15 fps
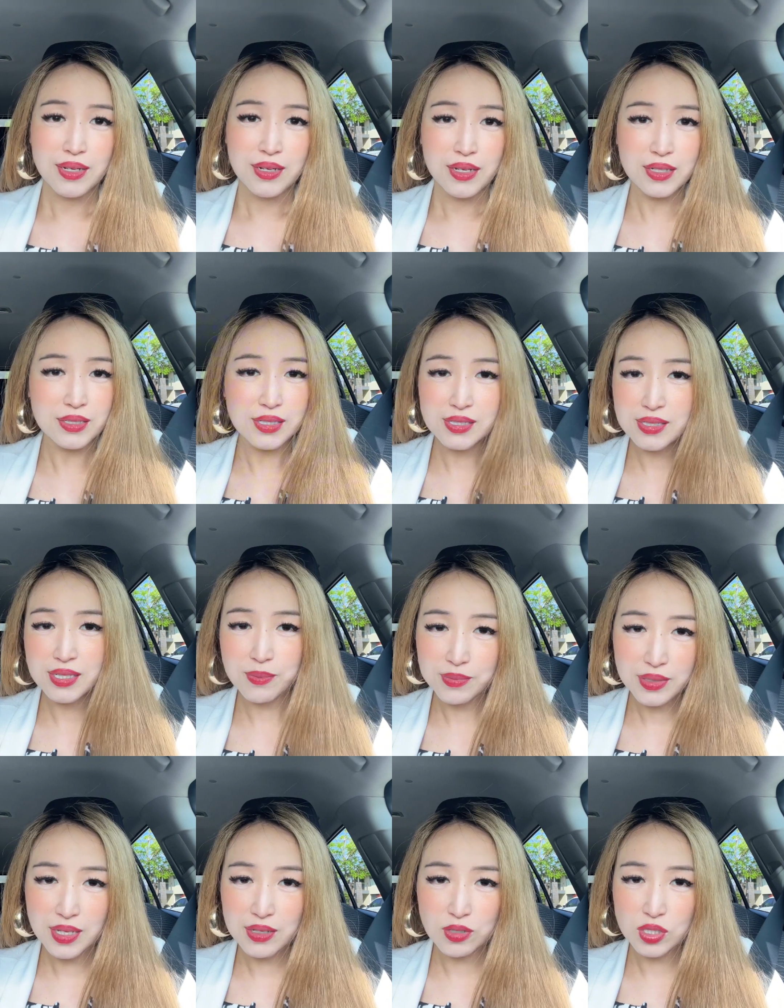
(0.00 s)
it's the same
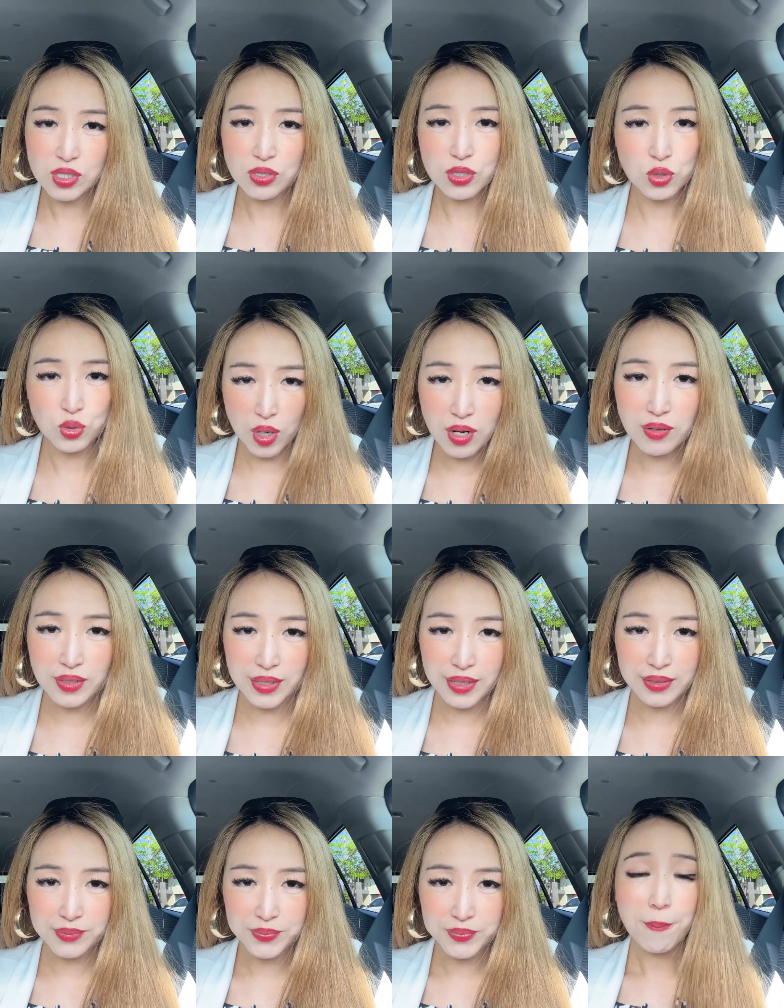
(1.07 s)
thing. You're still
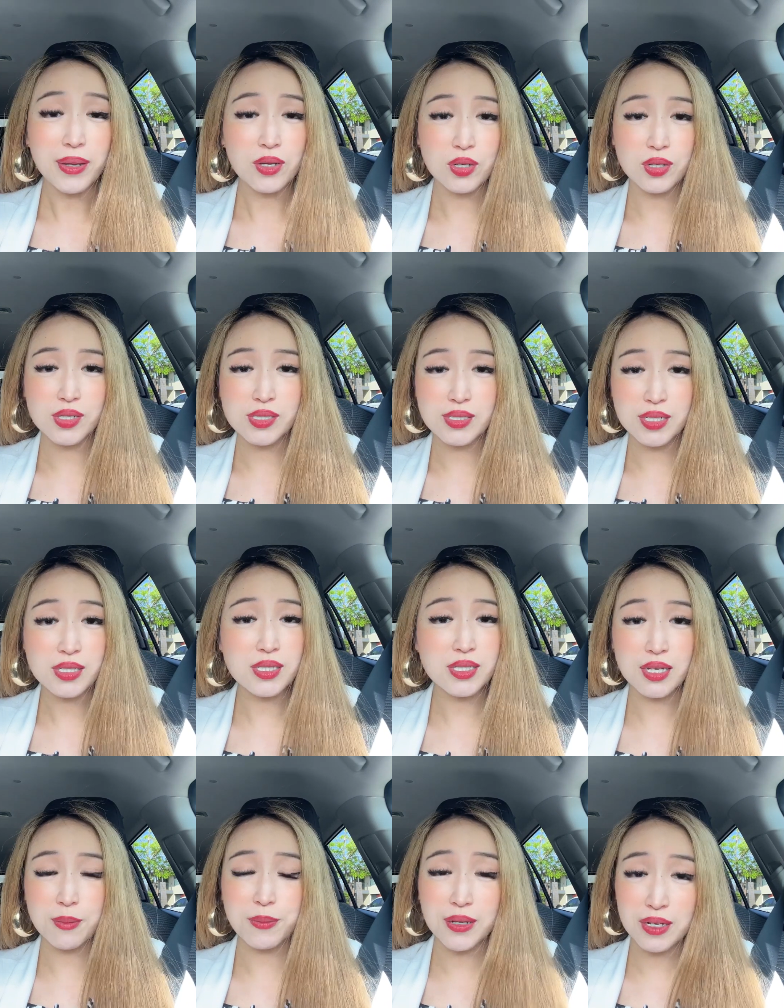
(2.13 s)
struggling, because just
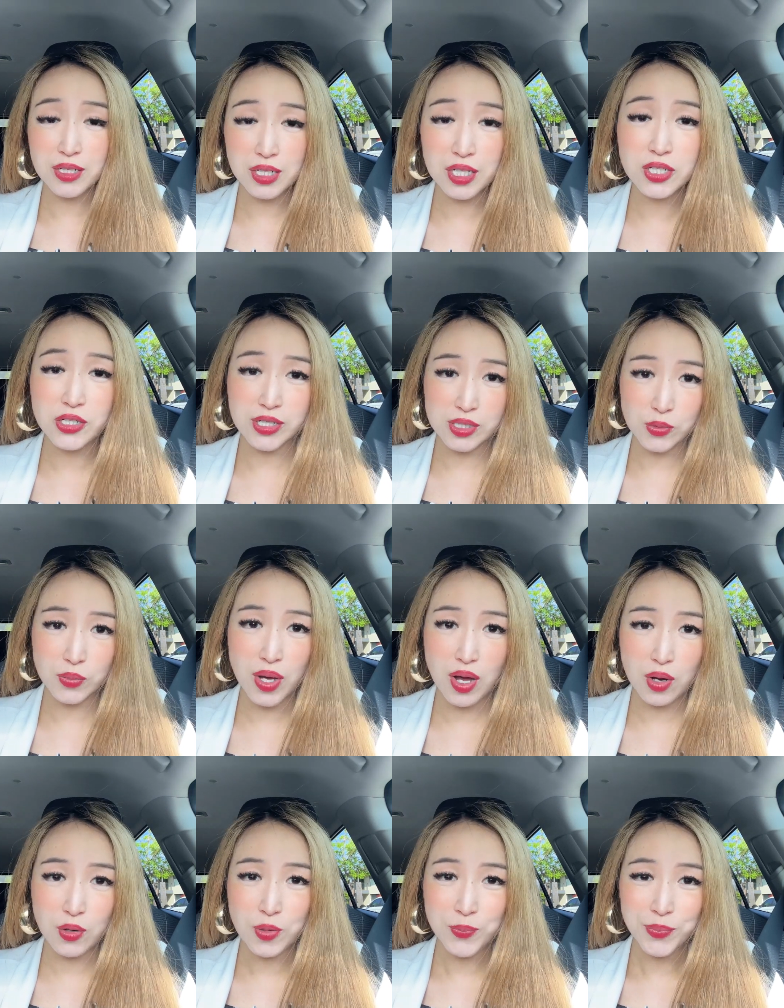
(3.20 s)
like being a leader as
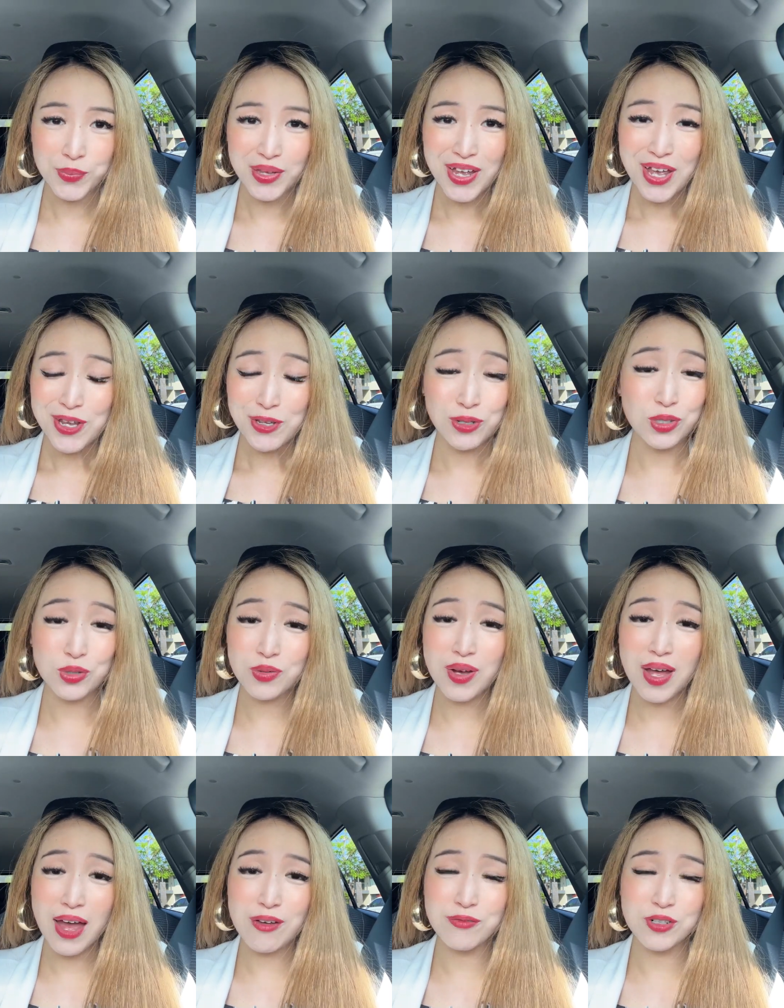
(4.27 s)
well, you don't
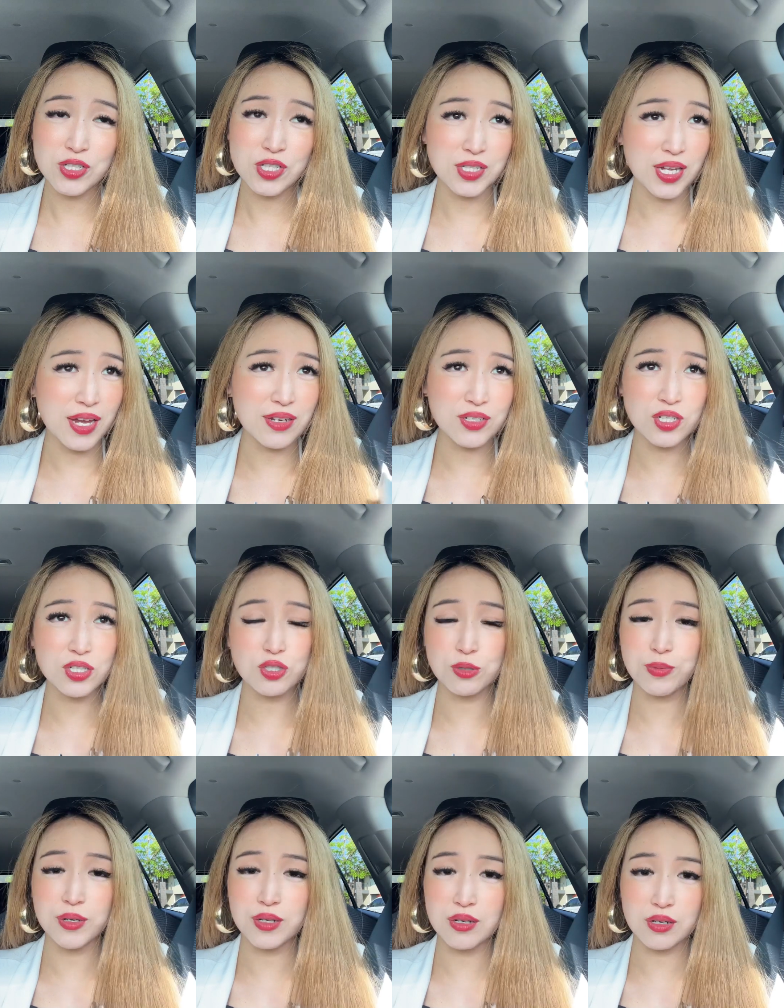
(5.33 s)
have a standard to
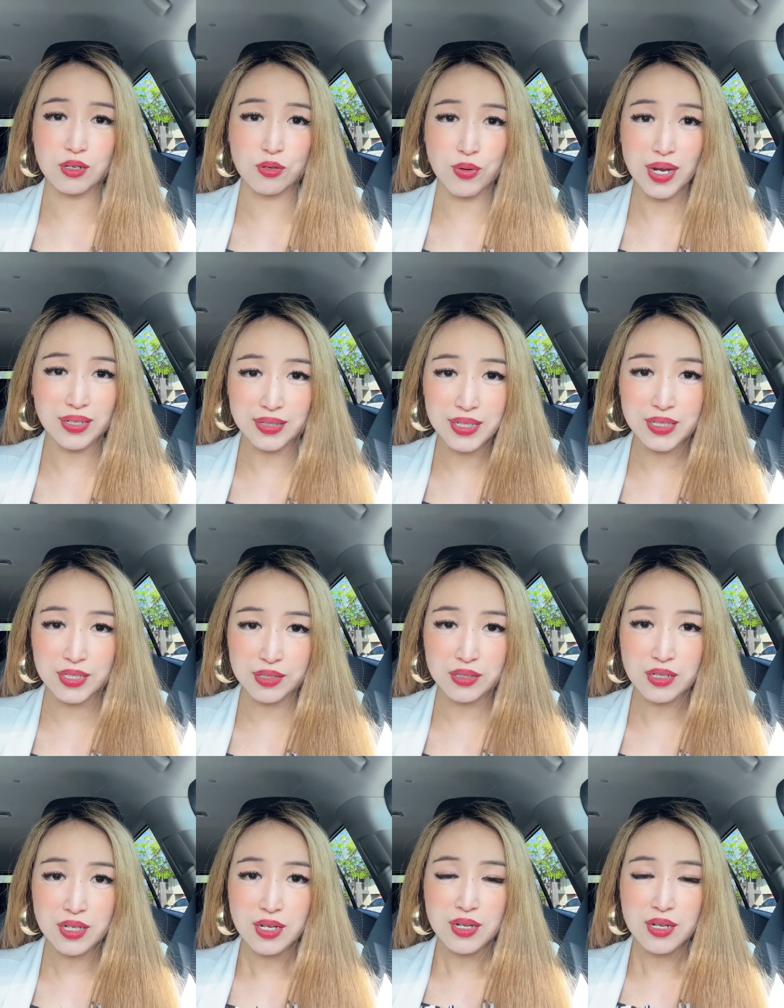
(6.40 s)
be a great leader.